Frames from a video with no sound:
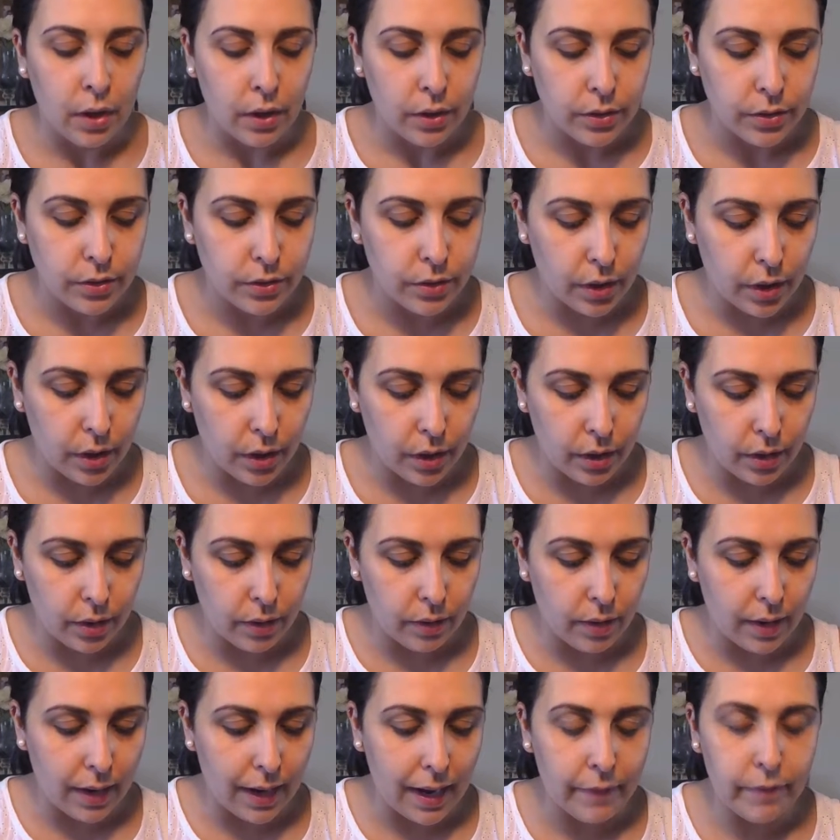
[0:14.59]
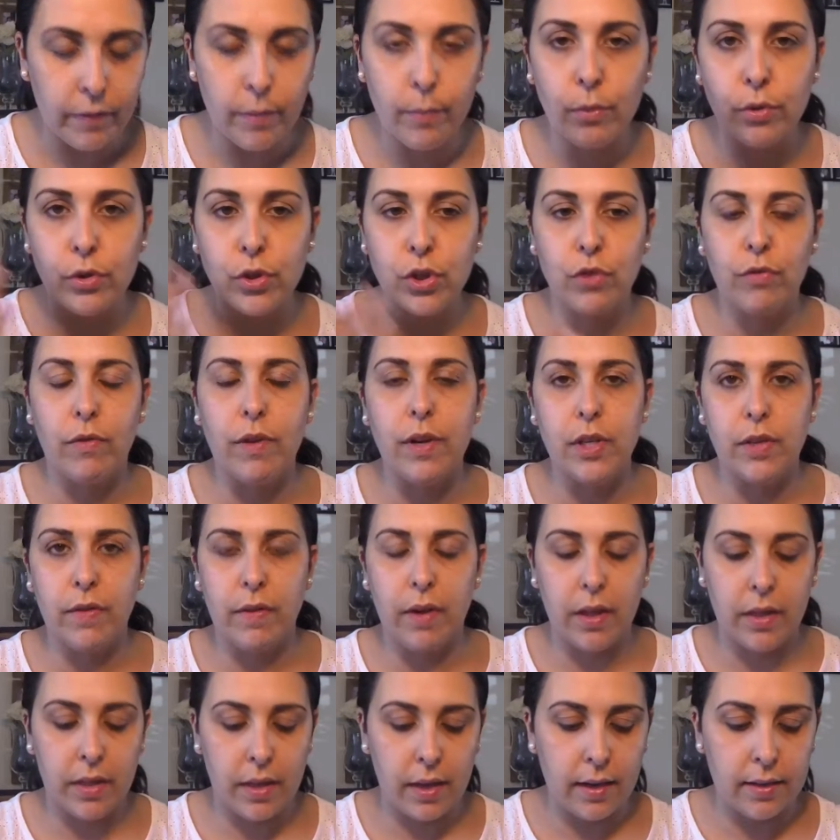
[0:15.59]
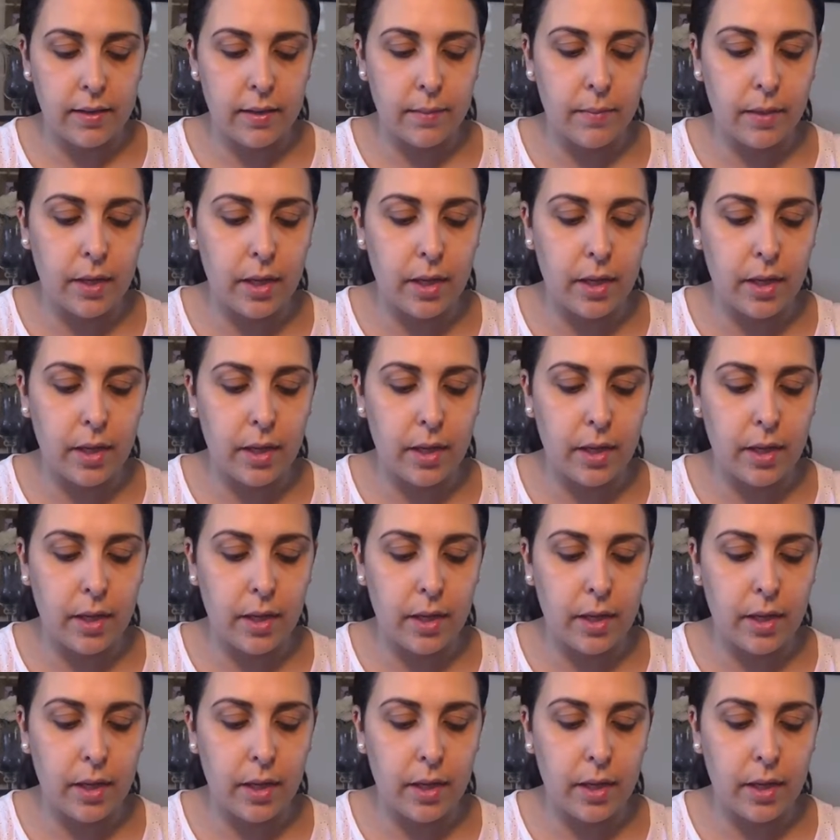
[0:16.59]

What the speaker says: So I haven't moisturised or anything because I'm